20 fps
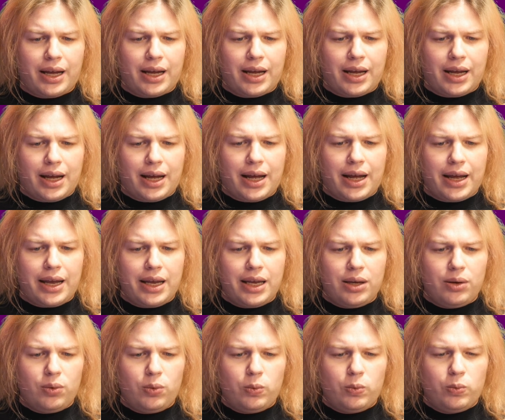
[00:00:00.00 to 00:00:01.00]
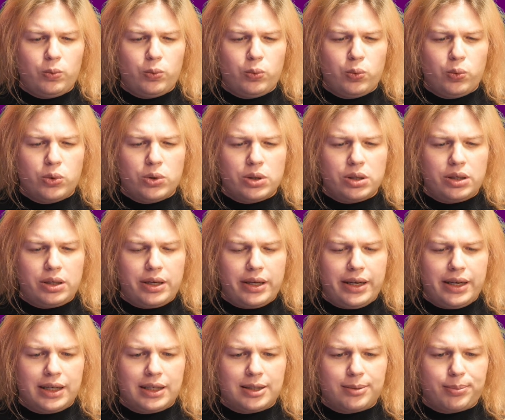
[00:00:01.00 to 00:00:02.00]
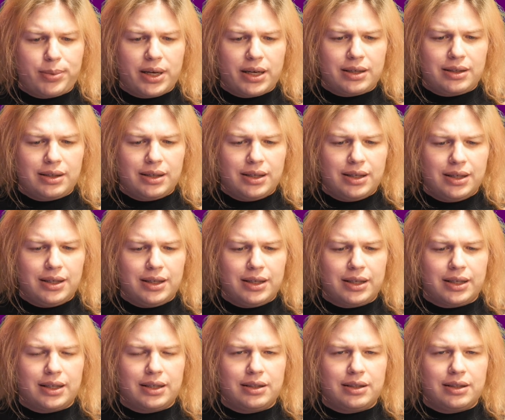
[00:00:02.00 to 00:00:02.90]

I would expect a